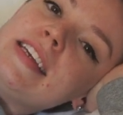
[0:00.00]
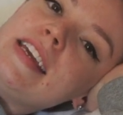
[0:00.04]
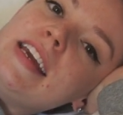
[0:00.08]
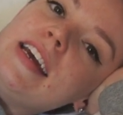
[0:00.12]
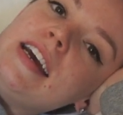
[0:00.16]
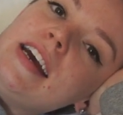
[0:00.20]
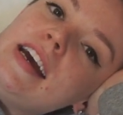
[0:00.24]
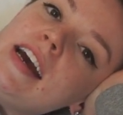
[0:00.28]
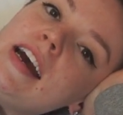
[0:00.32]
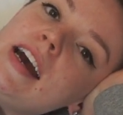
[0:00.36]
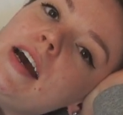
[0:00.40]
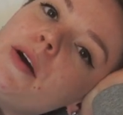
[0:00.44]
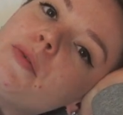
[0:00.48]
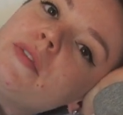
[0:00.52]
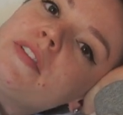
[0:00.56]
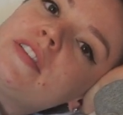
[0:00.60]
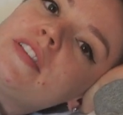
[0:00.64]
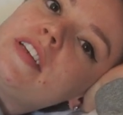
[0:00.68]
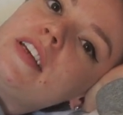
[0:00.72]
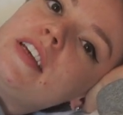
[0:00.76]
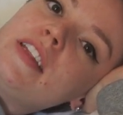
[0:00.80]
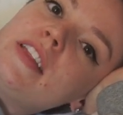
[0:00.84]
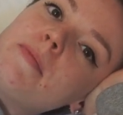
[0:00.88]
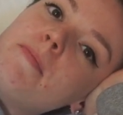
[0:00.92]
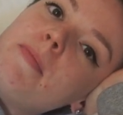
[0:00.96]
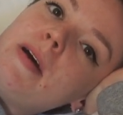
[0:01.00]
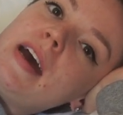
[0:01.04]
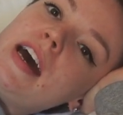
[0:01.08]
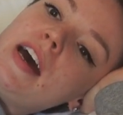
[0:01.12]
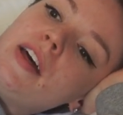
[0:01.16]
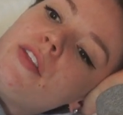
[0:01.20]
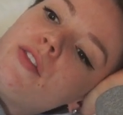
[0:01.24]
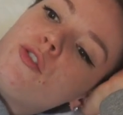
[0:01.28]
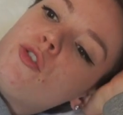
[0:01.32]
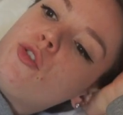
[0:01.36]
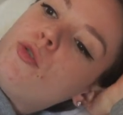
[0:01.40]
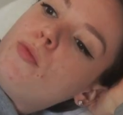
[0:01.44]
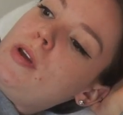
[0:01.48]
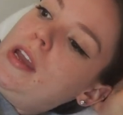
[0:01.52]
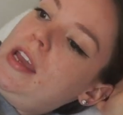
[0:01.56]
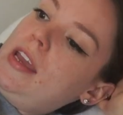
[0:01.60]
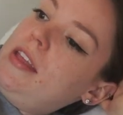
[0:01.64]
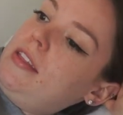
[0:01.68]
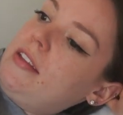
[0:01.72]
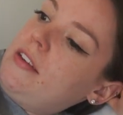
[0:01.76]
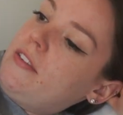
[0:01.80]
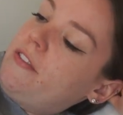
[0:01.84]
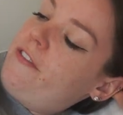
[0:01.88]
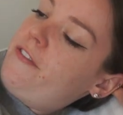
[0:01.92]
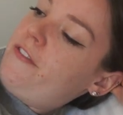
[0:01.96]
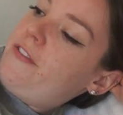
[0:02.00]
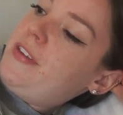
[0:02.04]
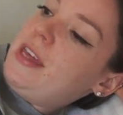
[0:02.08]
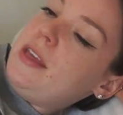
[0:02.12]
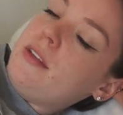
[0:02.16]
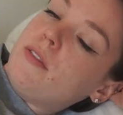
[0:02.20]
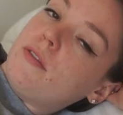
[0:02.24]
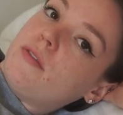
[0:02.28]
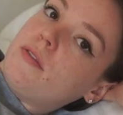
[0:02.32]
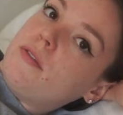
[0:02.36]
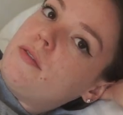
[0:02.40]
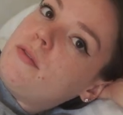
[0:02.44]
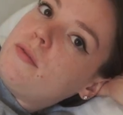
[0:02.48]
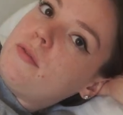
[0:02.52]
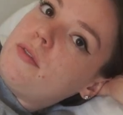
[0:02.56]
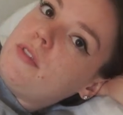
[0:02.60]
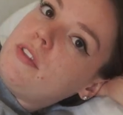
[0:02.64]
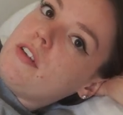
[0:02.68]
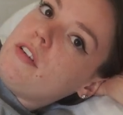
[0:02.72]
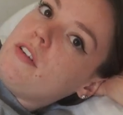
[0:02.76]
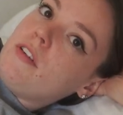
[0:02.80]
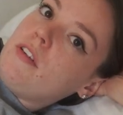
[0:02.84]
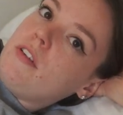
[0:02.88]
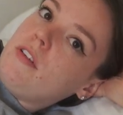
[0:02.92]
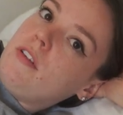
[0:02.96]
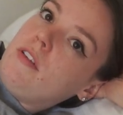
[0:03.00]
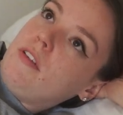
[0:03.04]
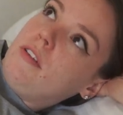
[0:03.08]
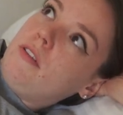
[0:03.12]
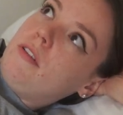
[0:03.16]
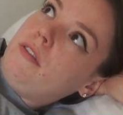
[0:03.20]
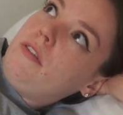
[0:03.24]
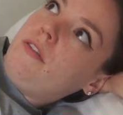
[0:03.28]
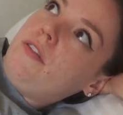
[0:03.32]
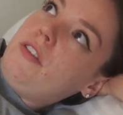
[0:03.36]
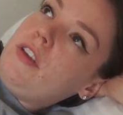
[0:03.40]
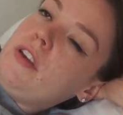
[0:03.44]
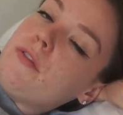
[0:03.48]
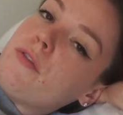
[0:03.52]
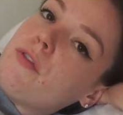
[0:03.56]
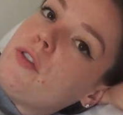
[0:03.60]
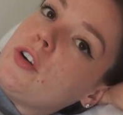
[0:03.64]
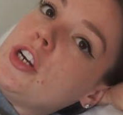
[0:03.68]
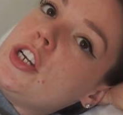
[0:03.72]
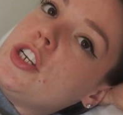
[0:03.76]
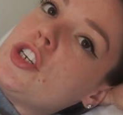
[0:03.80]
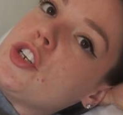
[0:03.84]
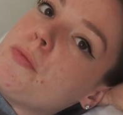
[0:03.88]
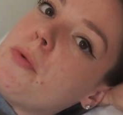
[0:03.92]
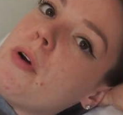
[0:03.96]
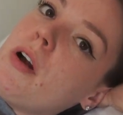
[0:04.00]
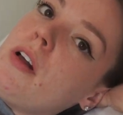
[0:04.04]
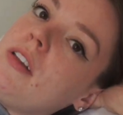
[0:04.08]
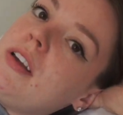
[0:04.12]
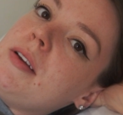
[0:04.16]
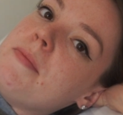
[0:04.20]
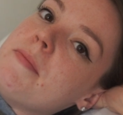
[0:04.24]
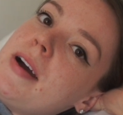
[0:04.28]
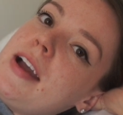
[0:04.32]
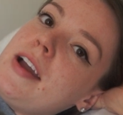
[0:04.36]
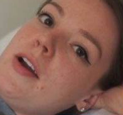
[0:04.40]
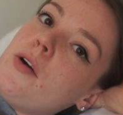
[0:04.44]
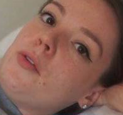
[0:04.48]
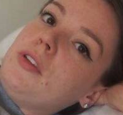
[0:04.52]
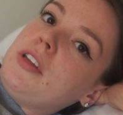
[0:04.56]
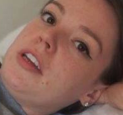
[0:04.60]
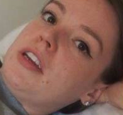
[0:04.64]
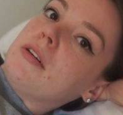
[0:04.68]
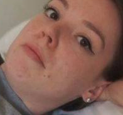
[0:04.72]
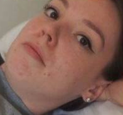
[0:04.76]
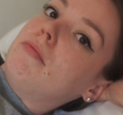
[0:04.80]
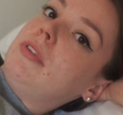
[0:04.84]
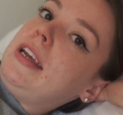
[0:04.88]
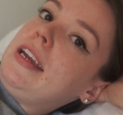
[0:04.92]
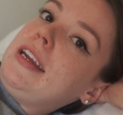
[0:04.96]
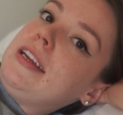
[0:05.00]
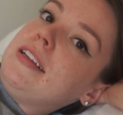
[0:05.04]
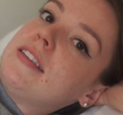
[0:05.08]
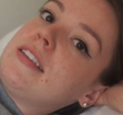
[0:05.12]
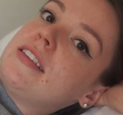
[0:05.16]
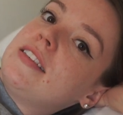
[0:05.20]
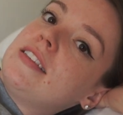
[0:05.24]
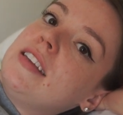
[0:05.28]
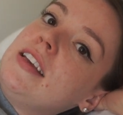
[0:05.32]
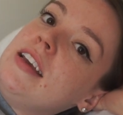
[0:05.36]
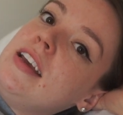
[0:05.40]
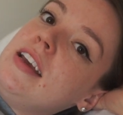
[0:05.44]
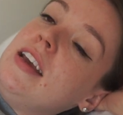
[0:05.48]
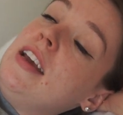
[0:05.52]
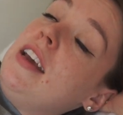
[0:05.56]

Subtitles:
Yeah, I would say the bathroom and the feet fridge are probably my only complaints.